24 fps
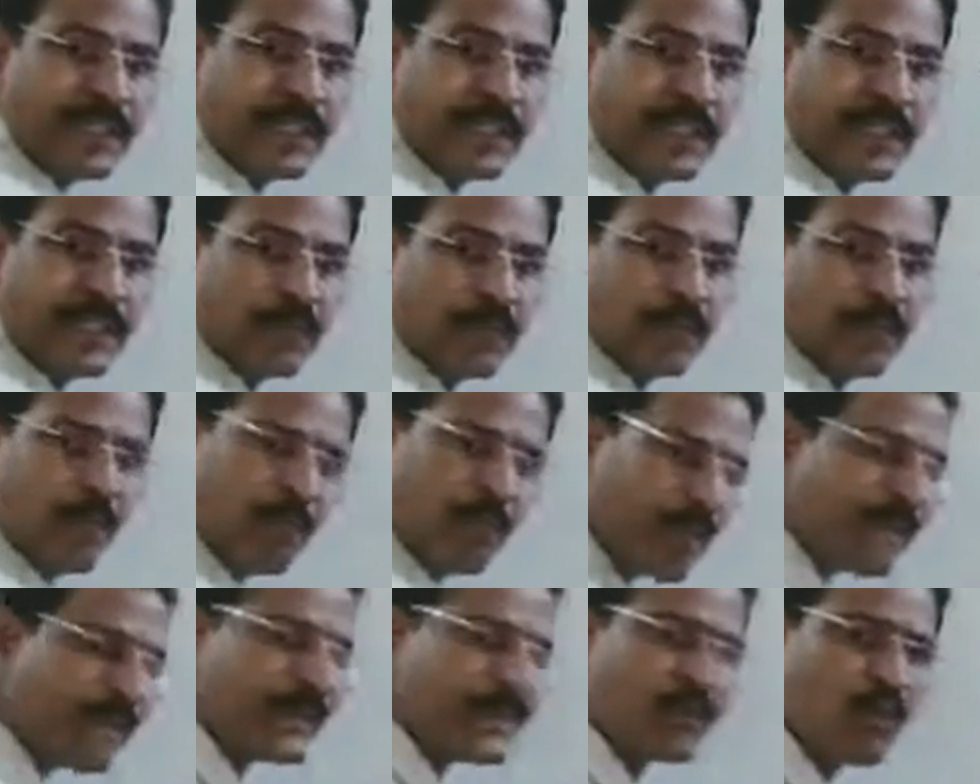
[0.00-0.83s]
T2.
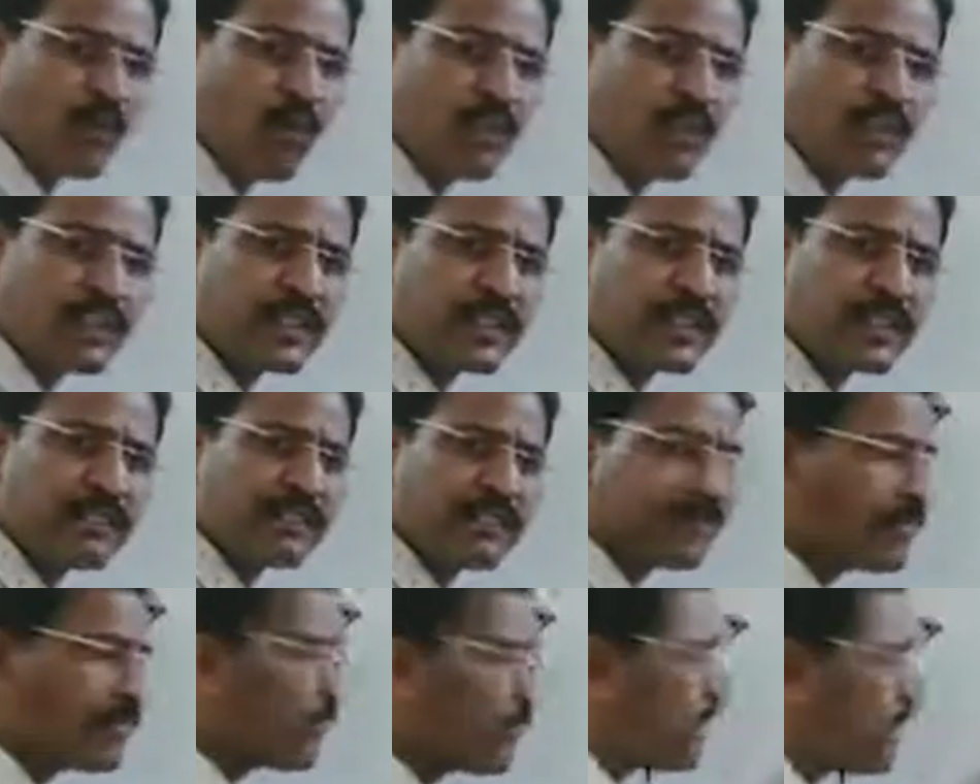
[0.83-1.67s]
Means what?
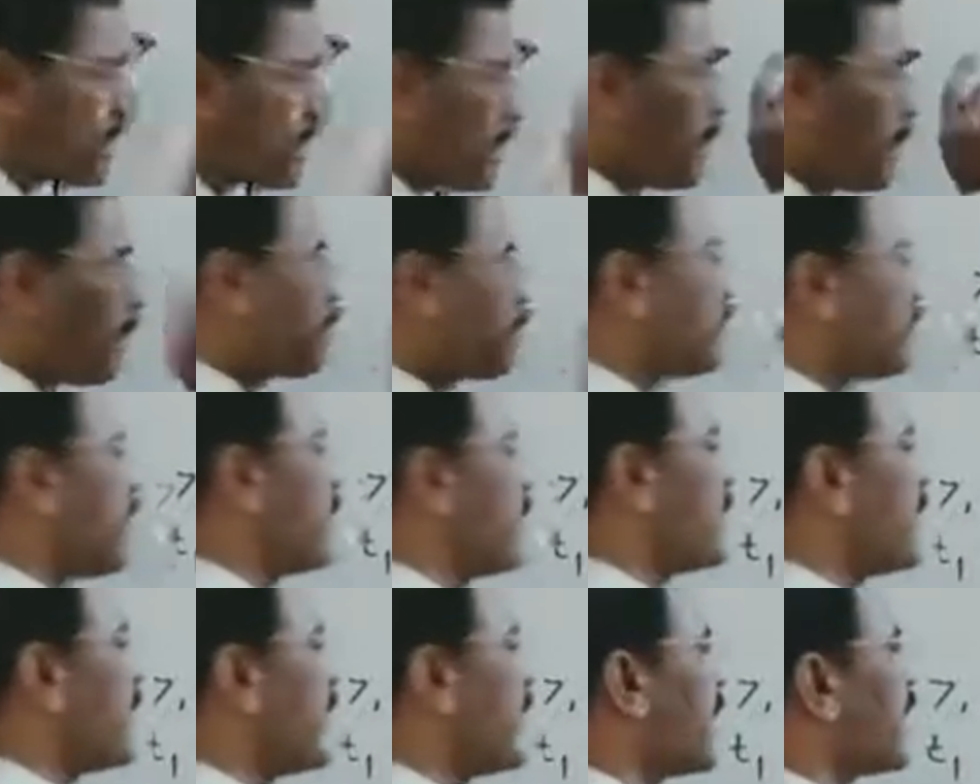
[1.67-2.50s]
Suppose you will
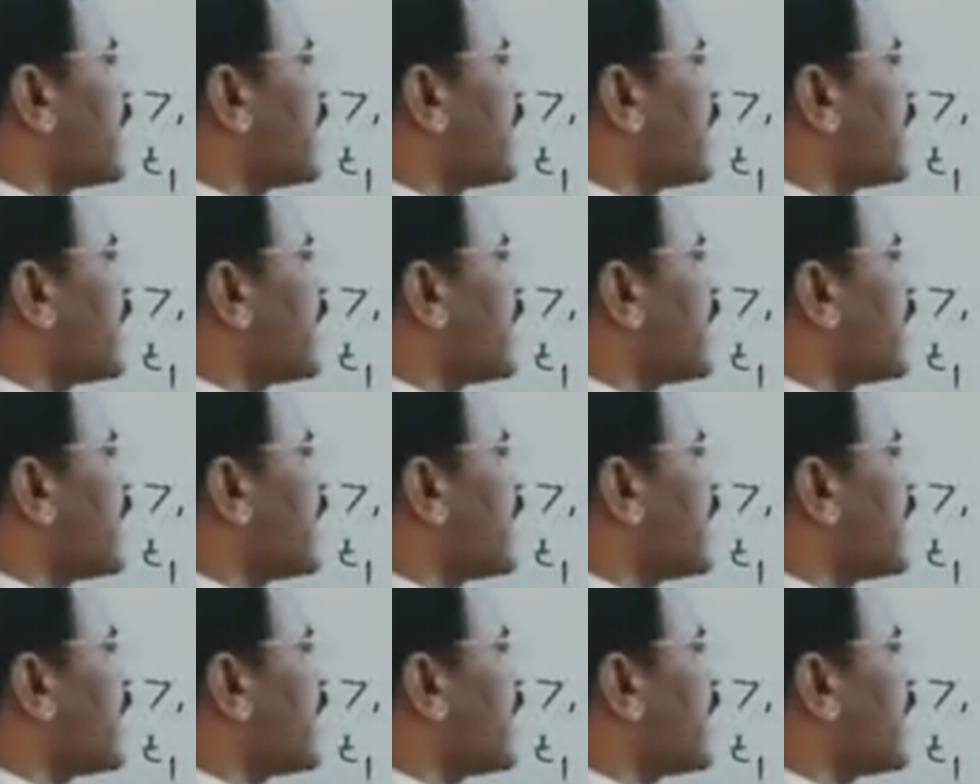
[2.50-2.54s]
take